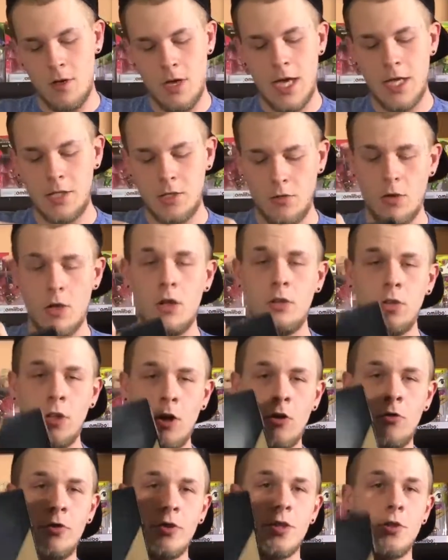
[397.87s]
As you all
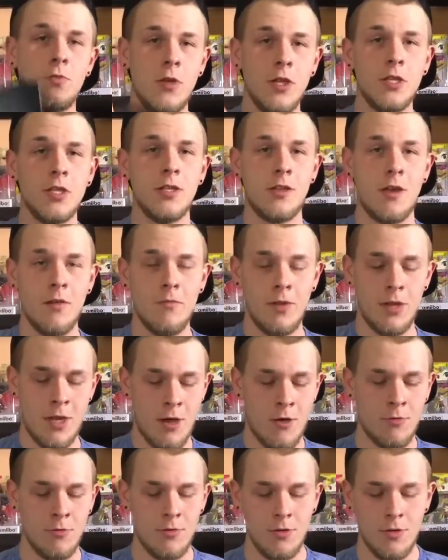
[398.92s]
know, the Switch is coming
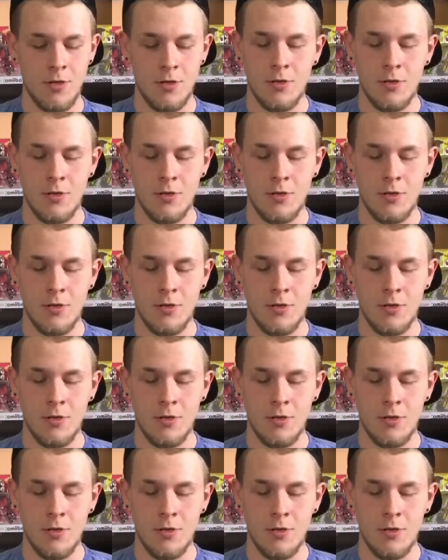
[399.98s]
out.